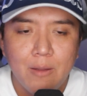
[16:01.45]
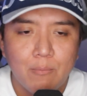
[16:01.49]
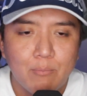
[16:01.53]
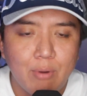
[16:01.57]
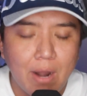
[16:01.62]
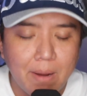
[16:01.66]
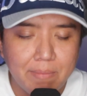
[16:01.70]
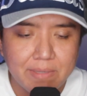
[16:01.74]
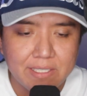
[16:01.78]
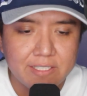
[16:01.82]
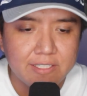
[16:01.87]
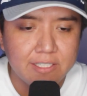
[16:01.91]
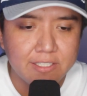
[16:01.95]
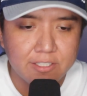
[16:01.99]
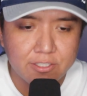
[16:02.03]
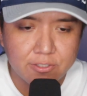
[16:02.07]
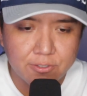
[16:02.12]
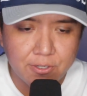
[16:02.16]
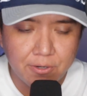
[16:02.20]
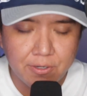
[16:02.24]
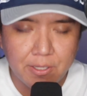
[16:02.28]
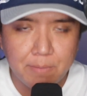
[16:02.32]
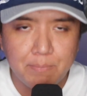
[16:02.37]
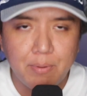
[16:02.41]
probably since
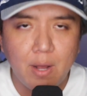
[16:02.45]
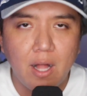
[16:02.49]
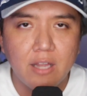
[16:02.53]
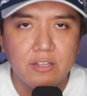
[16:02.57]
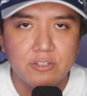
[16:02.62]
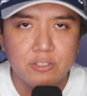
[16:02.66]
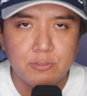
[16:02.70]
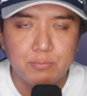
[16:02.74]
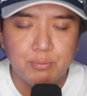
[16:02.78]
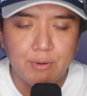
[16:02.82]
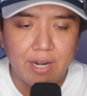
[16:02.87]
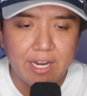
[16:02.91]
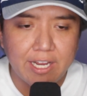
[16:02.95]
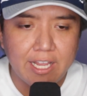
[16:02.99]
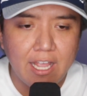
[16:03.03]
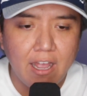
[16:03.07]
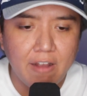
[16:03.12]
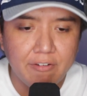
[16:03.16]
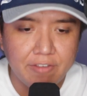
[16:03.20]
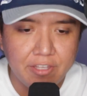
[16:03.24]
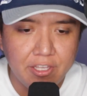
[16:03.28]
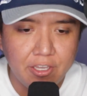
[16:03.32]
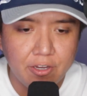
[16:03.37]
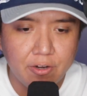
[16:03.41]
Tony Pollard's
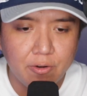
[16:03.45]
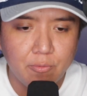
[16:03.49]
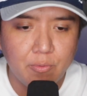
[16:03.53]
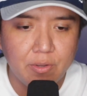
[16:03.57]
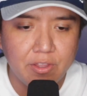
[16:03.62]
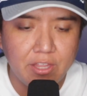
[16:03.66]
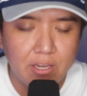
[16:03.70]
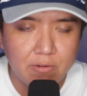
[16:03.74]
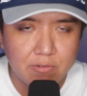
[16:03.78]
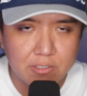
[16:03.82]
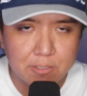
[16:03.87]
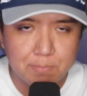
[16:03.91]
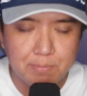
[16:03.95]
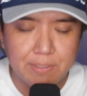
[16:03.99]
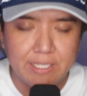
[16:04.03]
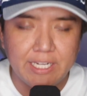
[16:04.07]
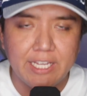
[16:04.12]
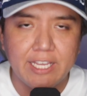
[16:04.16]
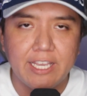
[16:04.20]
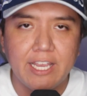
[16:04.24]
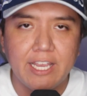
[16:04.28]
breakout year where they were splitting